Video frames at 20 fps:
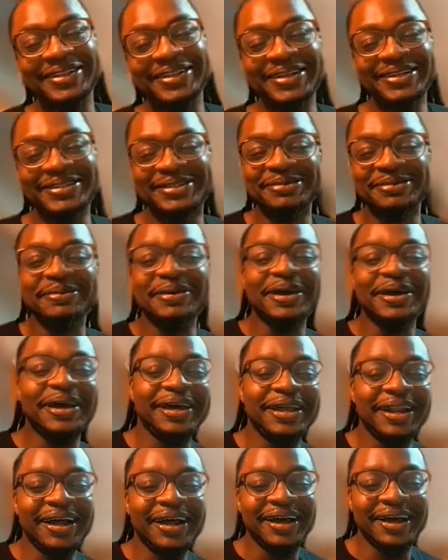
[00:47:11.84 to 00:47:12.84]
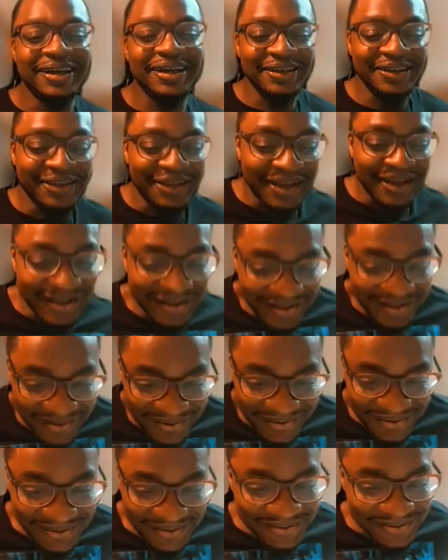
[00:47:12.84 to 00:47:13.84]
listen, I hear
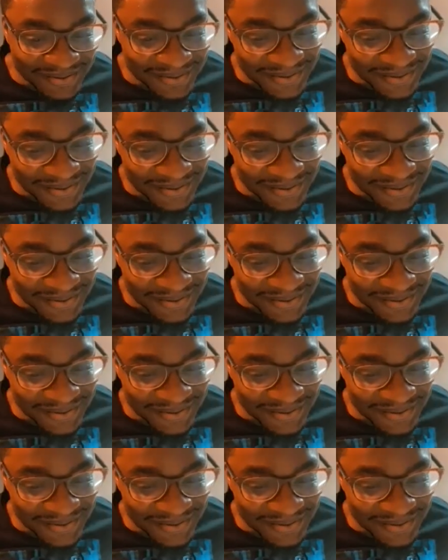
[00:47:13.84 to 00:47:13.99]
you.